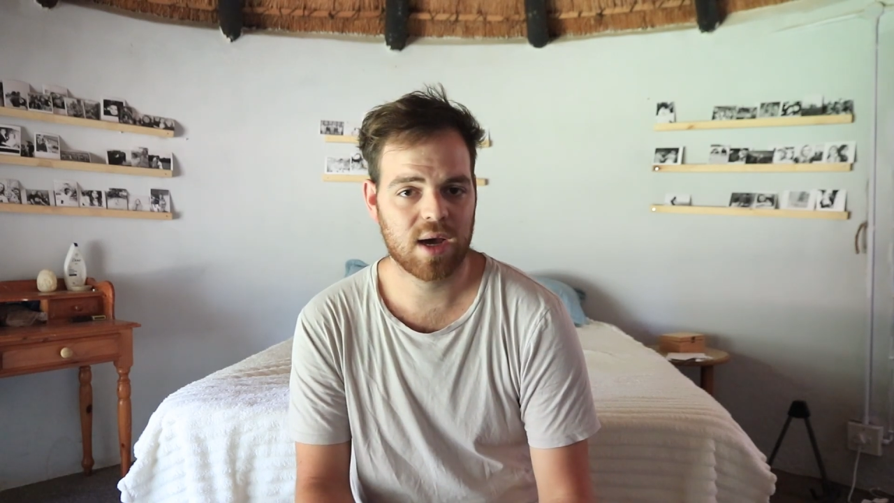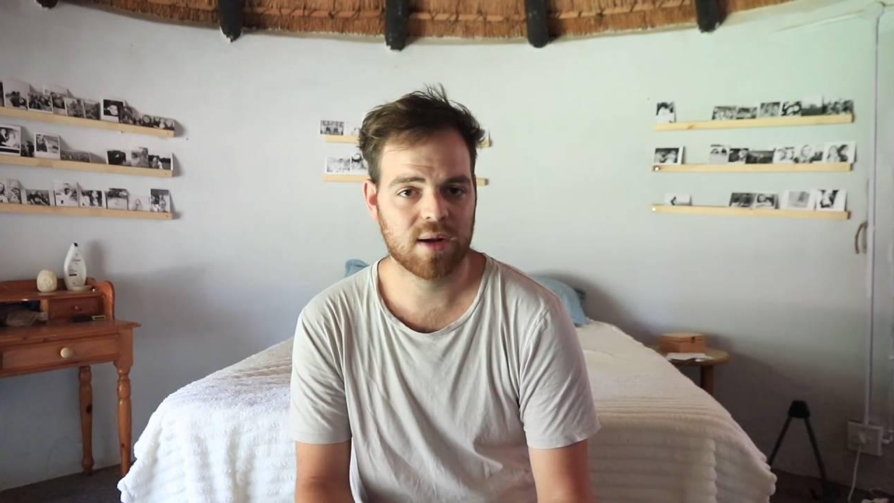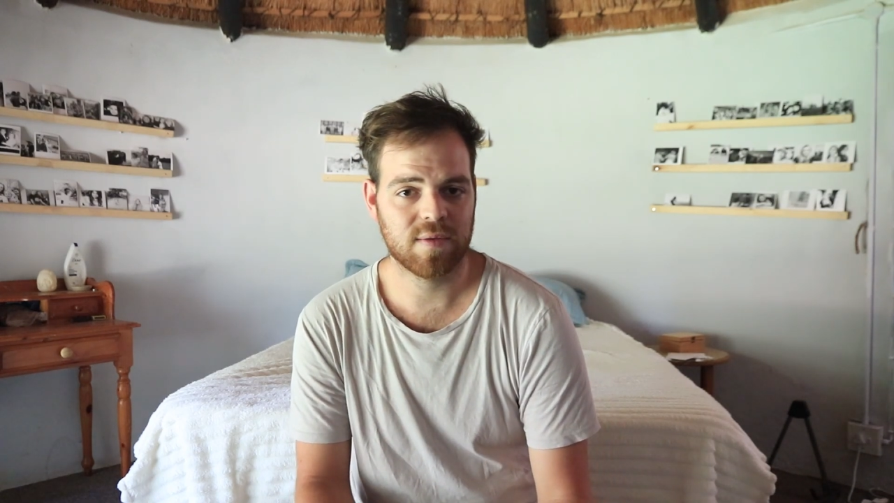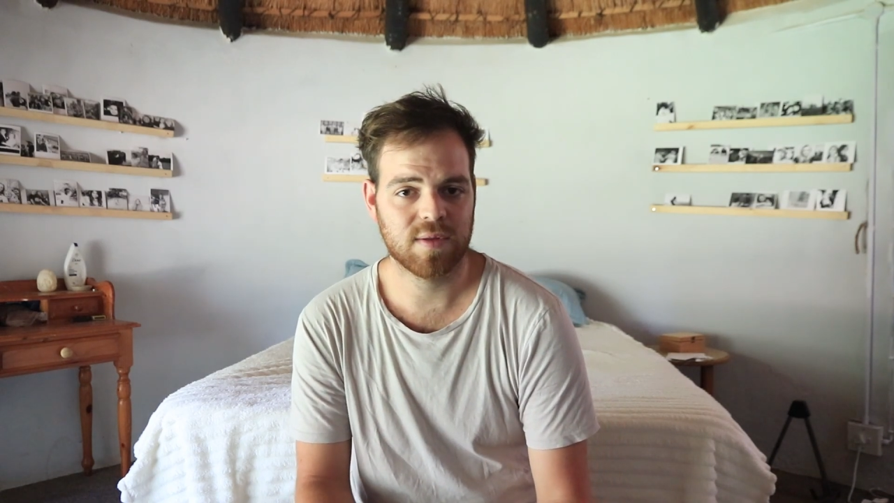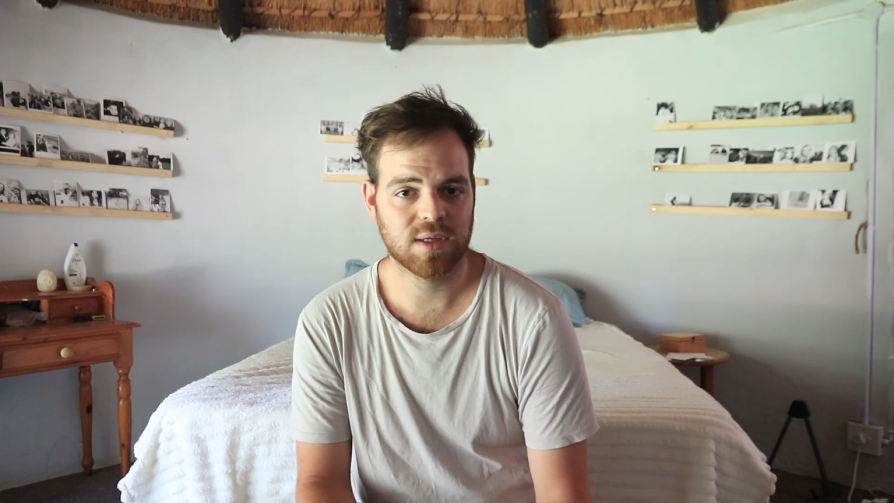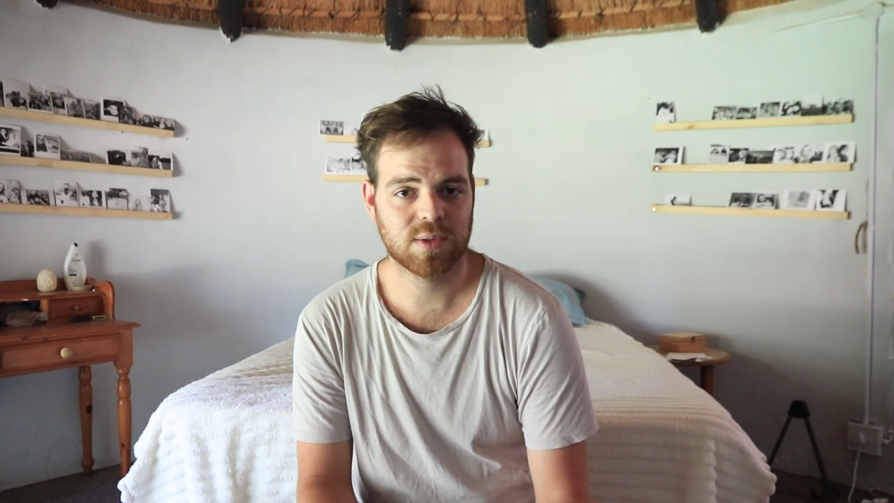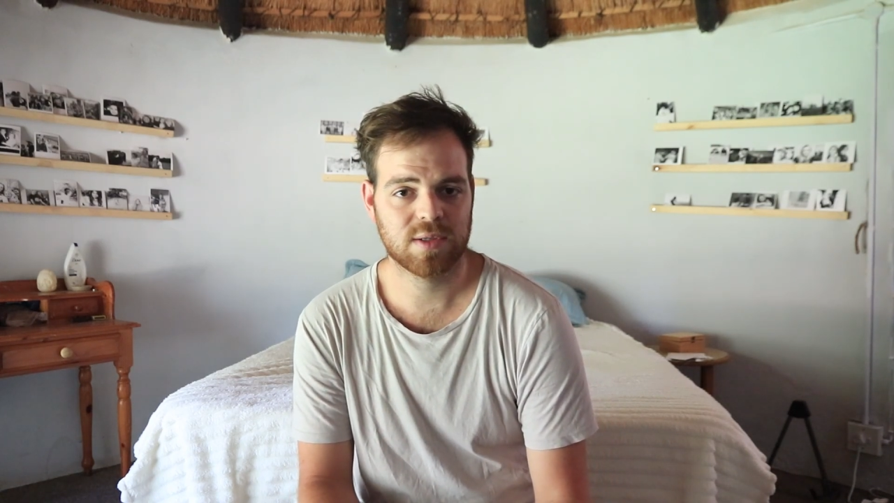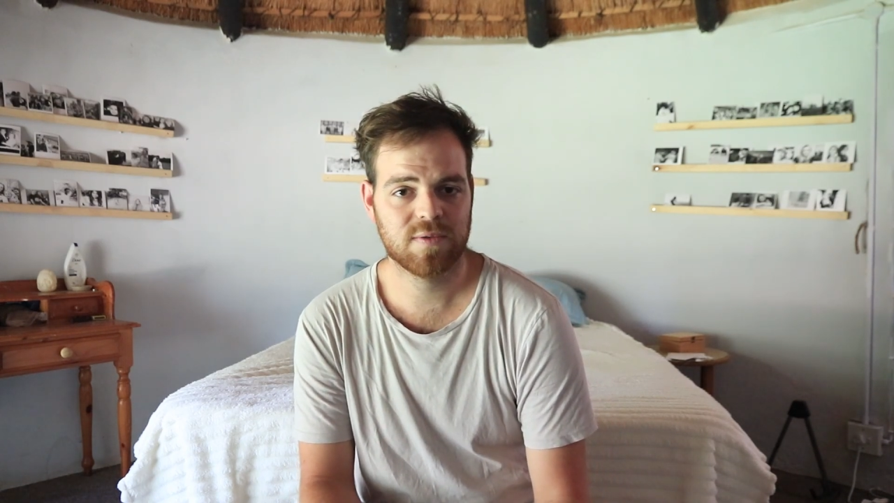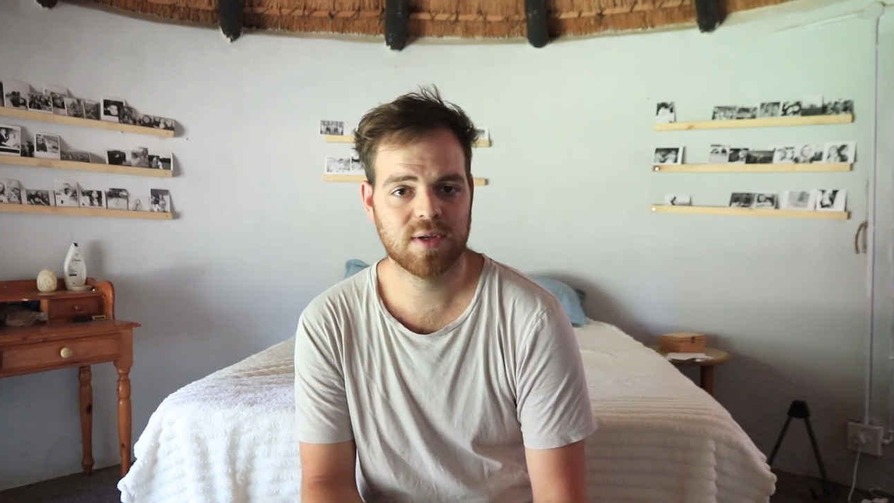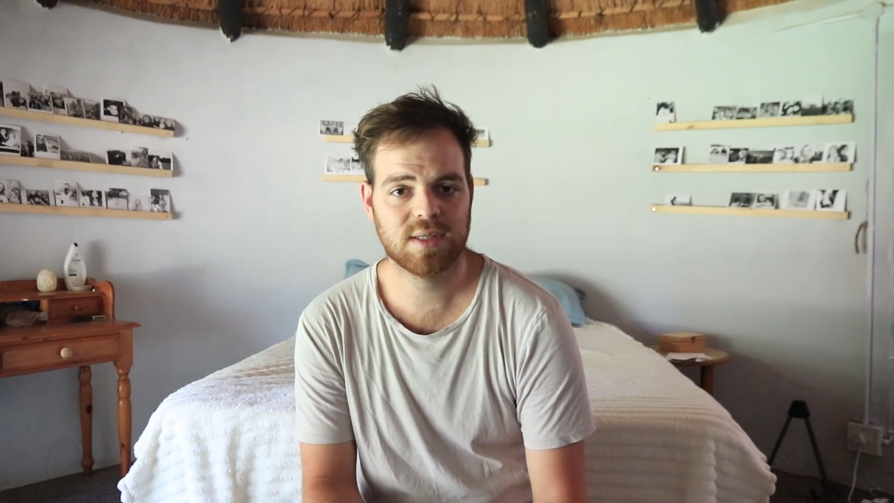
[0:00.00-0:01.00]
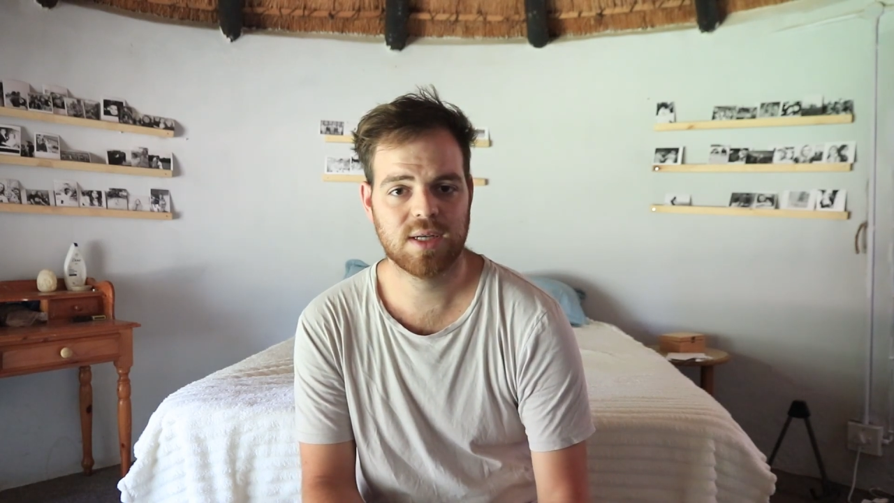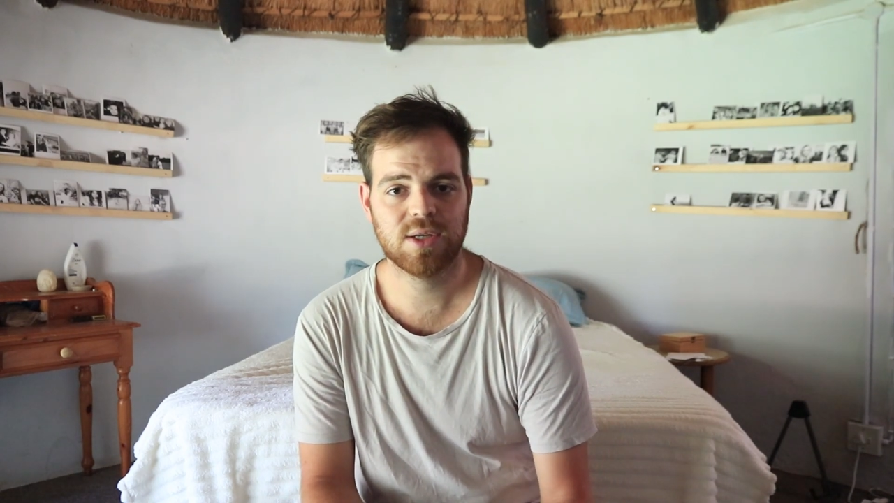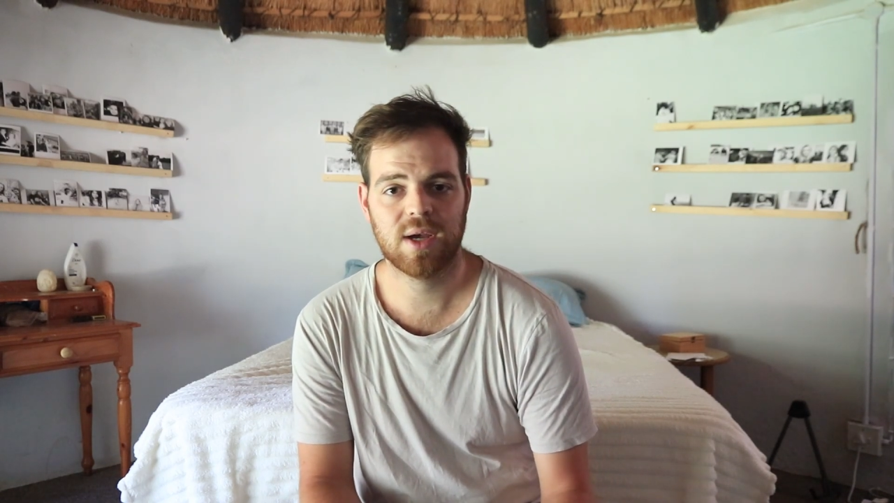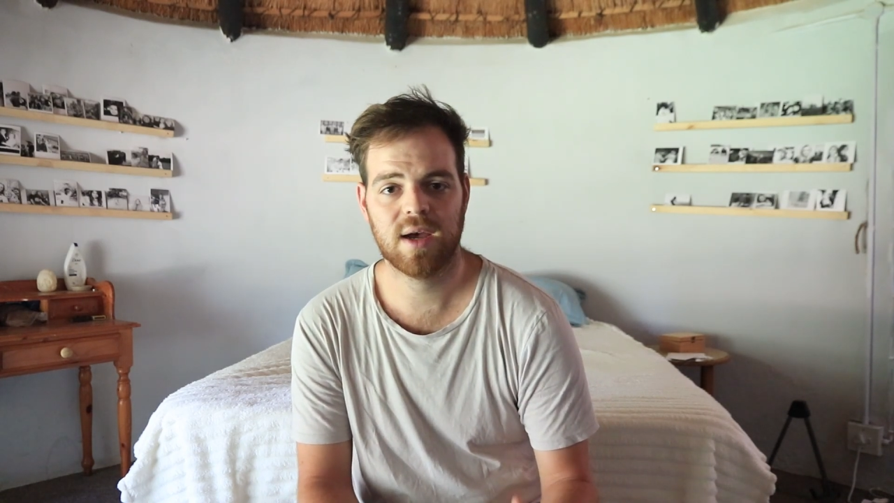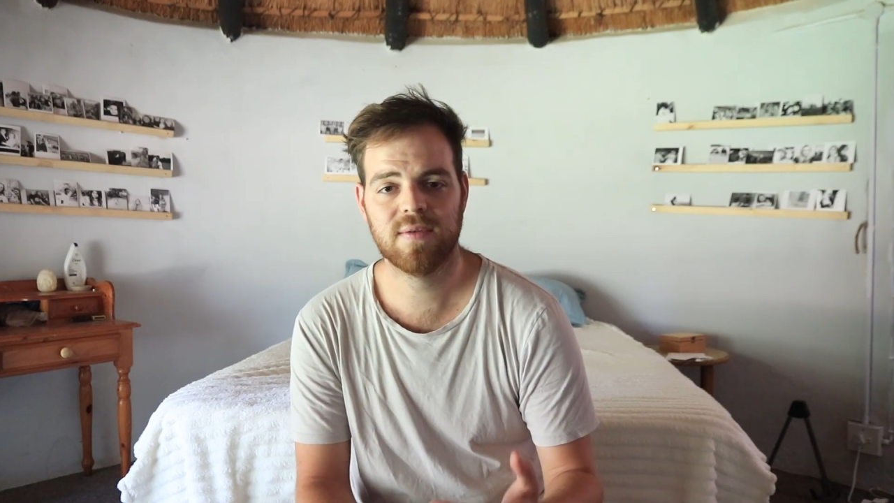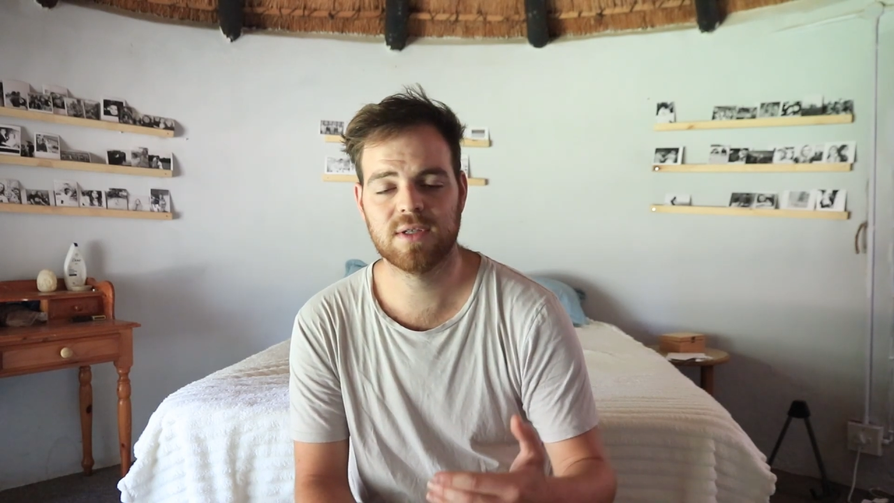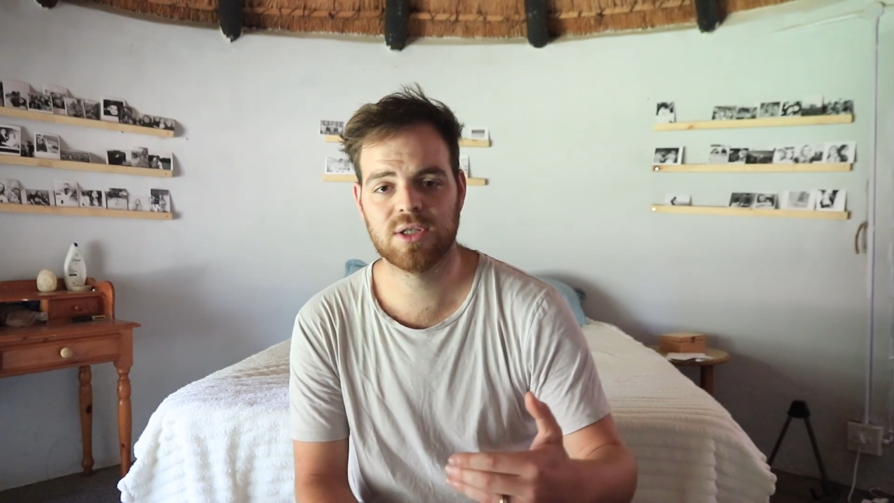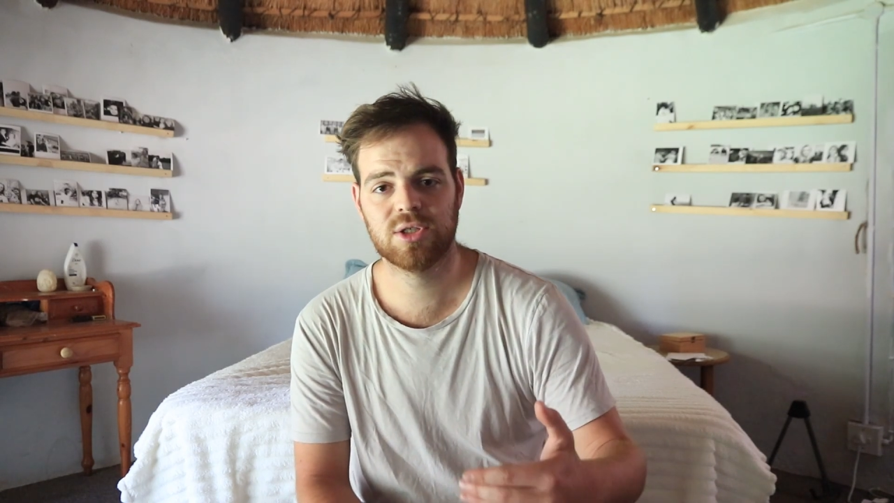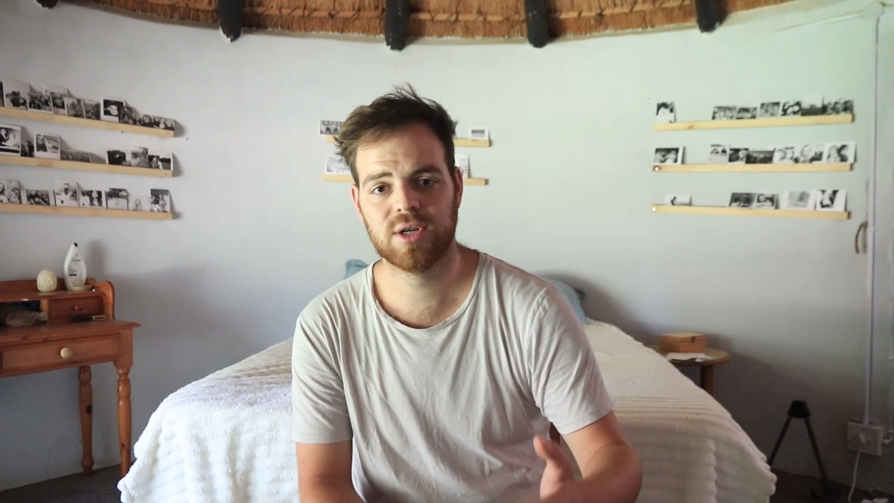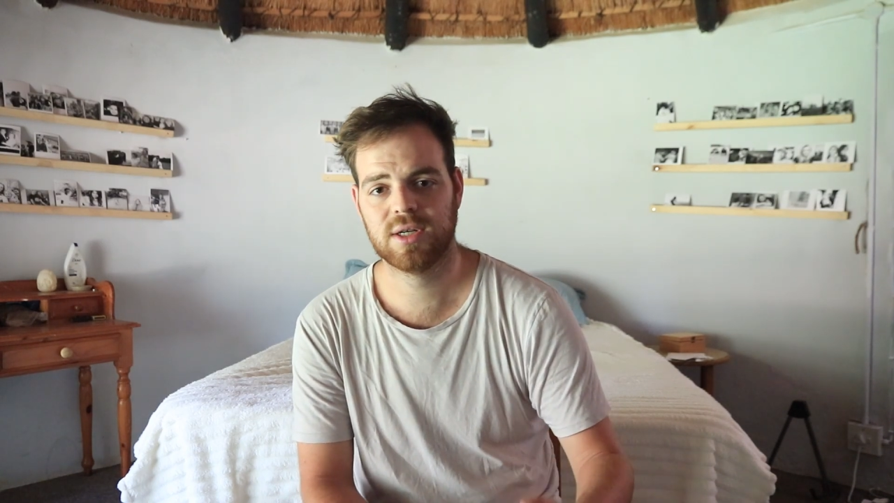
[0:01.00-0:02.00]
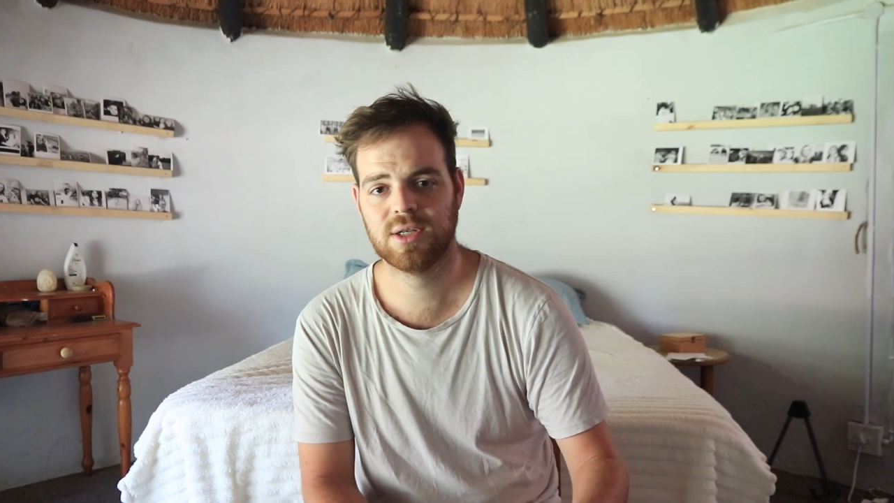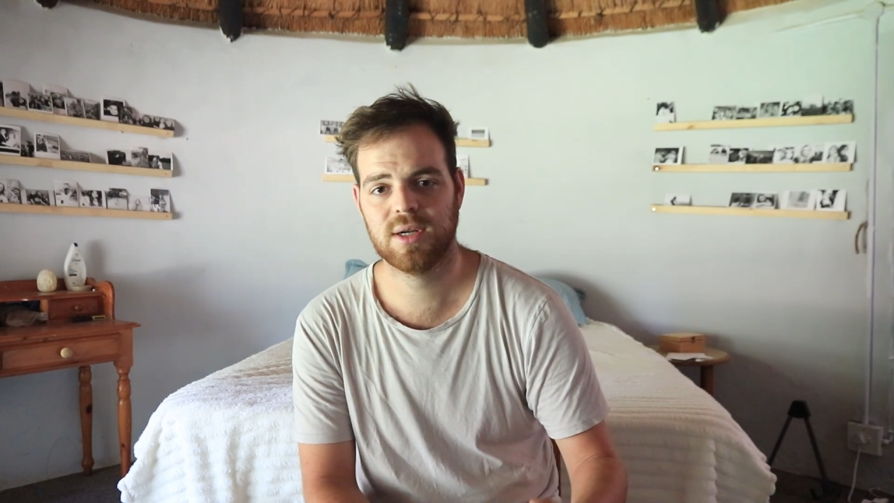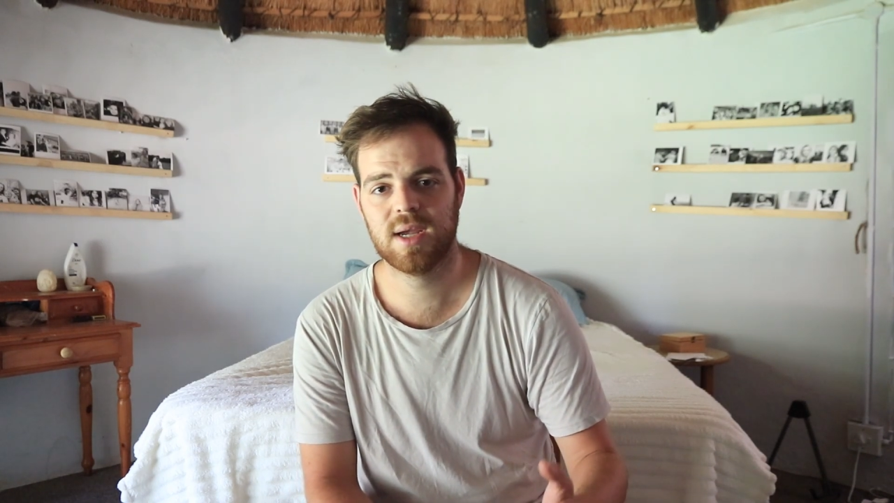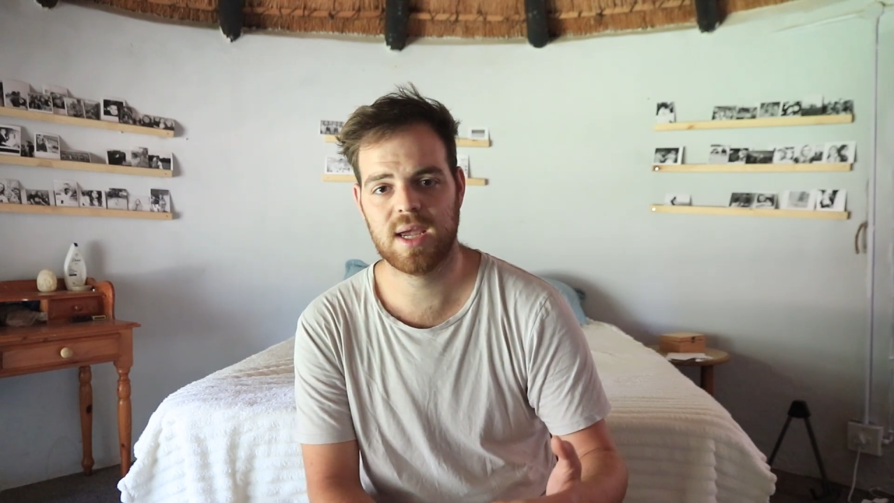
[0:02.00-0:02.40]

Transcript: out of this was firstly to have a structure